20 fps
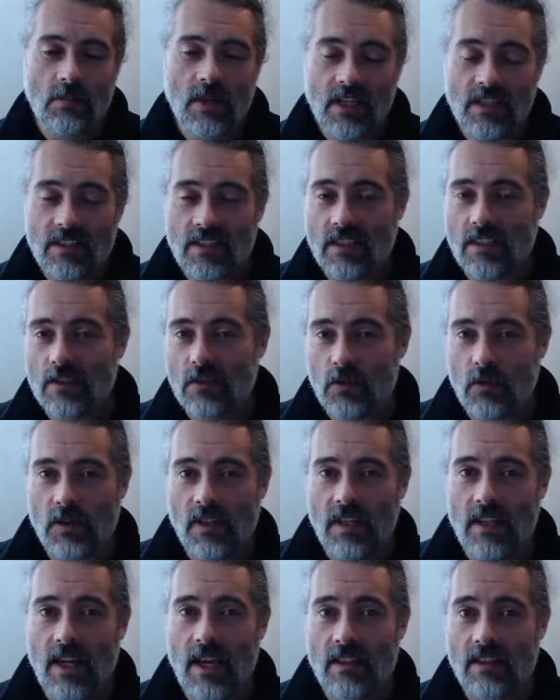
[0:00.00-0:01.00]
but I didn't know
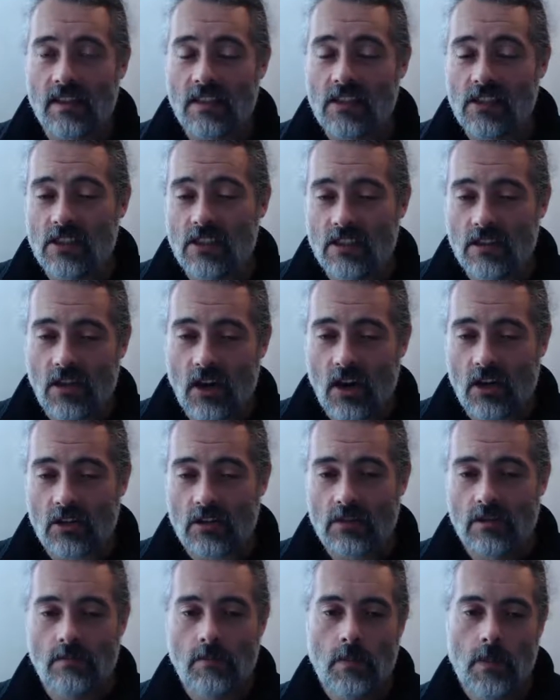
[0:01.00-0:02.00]
that at the
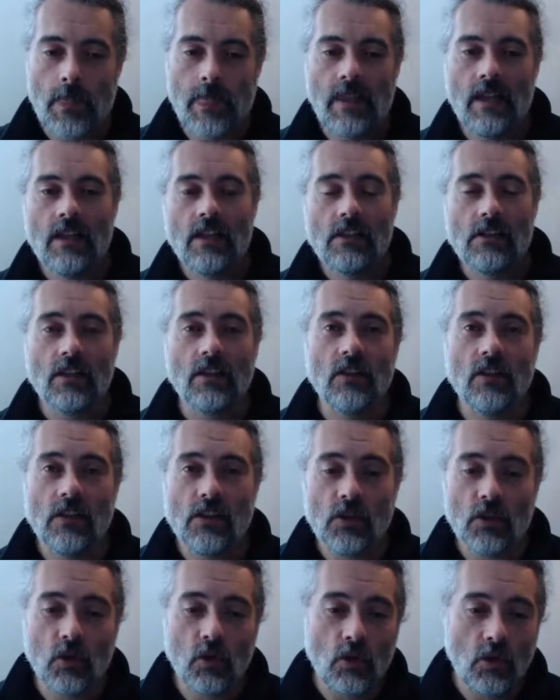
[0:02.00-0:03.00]
start. So I'm going to
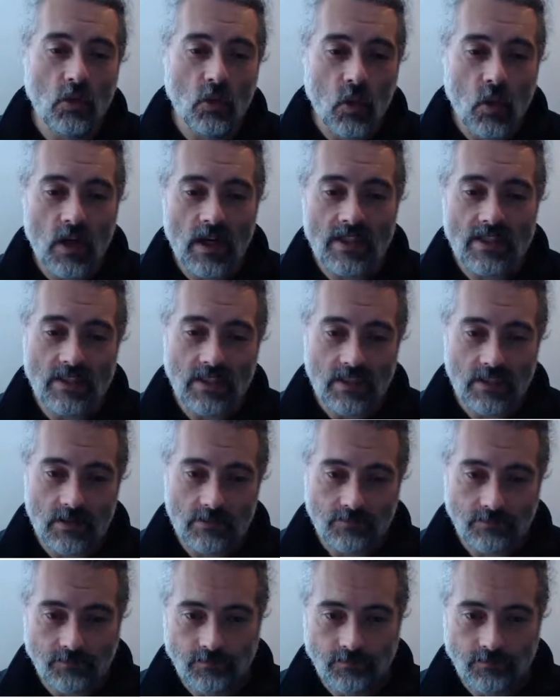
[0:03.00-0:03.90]
show you what I did.